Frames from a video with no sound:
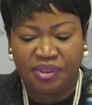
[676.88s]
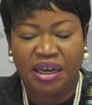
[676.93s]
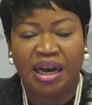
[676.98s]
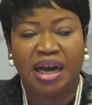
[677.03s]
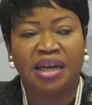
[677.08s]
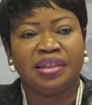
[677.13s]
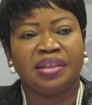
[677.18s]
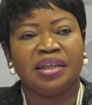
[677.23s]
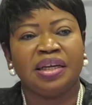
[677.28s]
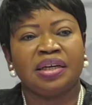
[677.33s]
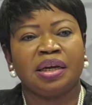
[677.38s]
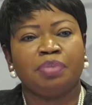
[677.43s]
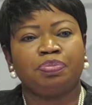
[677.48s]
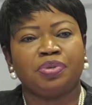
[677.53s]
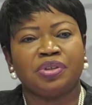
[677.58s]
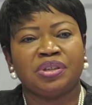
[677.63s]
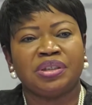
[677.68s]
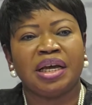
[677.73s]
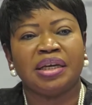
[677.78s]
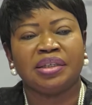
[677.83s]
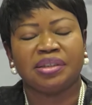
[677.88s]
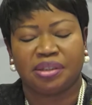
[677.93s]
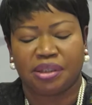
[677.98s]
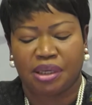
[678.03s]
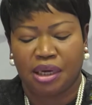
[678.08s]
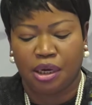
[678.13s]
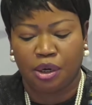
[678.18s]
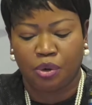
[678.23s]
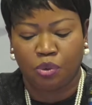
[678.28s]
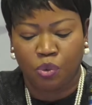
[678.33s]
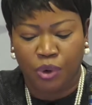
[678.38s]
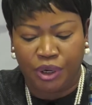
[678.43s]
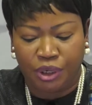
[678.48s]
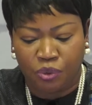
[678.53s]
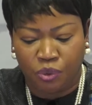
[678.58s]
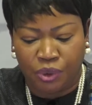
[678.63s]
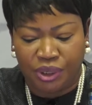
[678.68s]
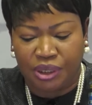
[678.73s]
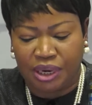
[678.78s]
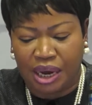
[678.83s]
And they represent a
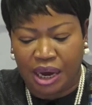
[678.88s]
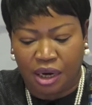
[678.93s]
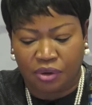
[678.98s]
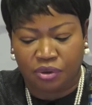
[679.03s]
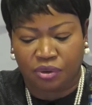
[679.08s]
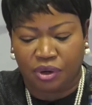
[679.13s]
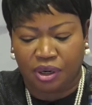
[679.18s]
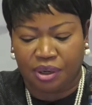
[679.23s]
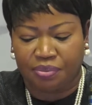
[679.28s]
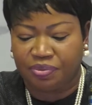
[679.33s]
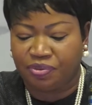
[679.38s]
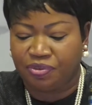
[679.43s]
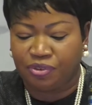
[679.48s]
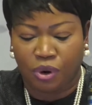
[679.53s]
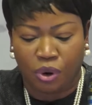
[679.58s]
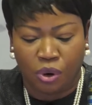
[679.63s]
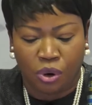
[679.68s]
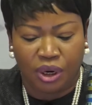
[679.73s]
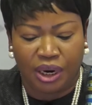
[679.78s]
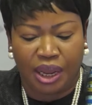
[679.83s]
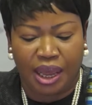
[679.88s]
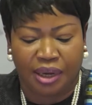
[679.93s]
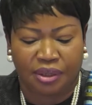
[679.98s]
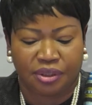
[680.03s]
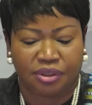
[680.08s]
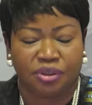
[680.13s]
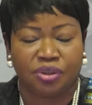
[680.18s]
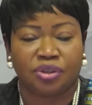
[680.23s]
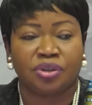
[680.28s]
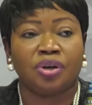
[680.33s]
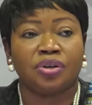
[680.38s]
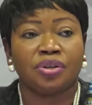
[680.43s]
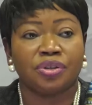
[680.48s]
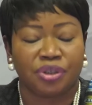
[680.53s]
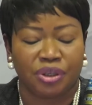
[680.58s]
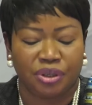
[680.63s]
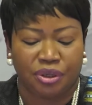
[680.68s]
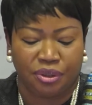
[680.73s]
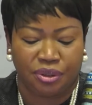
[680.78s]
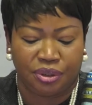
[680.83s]
win-win outcome for all actors
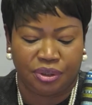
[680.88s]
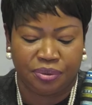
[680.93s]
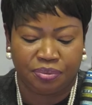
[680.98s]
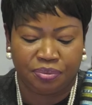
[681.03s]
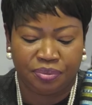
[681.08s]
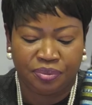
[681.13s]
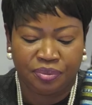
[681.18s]
concerned.